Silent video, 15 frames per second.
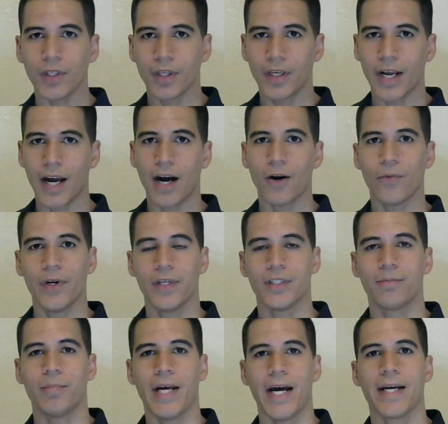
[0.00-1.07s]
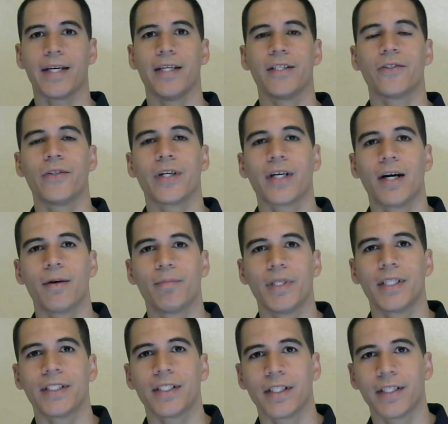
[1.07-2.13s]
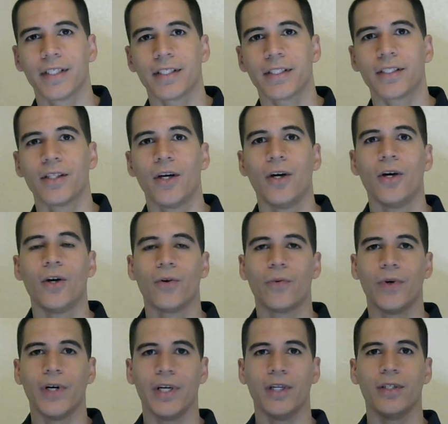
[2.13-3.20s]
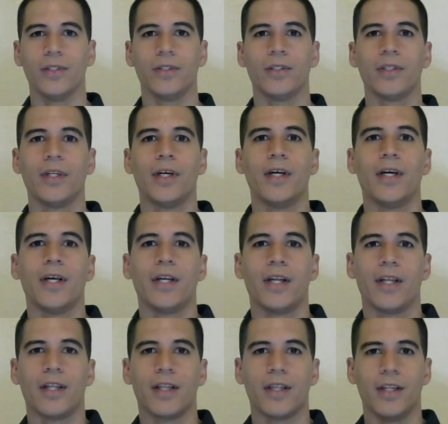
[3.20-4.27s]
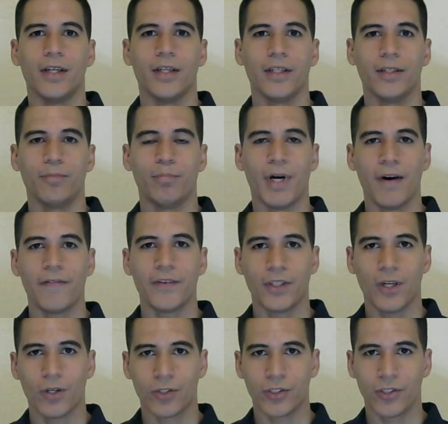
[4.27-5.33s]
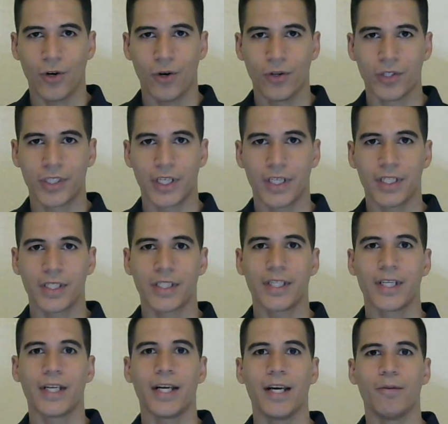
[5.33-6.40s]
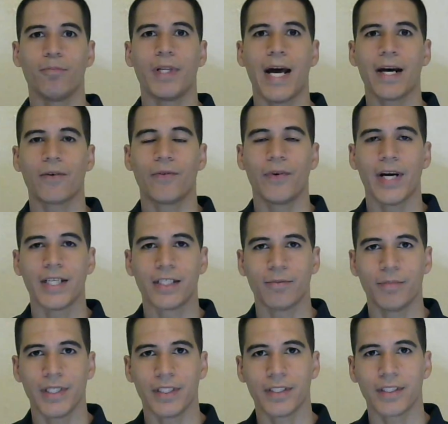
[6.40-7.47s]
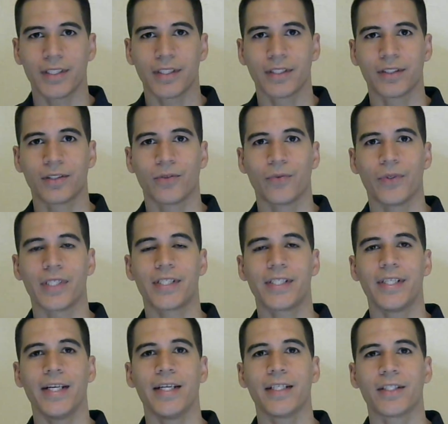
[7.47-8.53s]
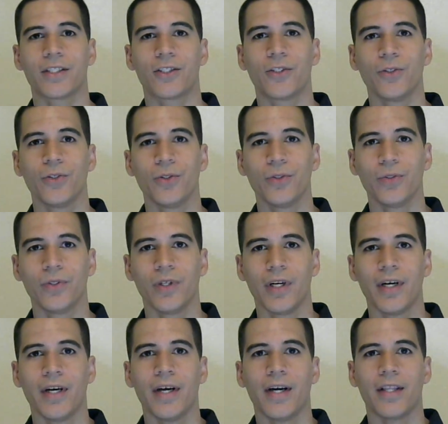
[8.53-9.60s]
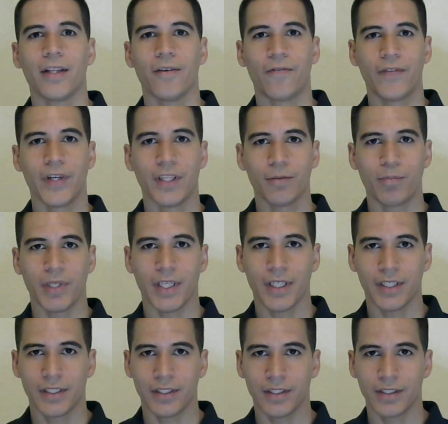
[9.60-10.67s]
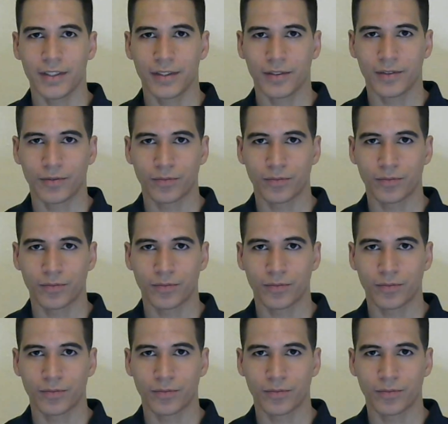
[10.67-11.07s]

Now, where does Black history come into this? Well, the Buffalo Soldiers and Black regiments were sent to the Philippines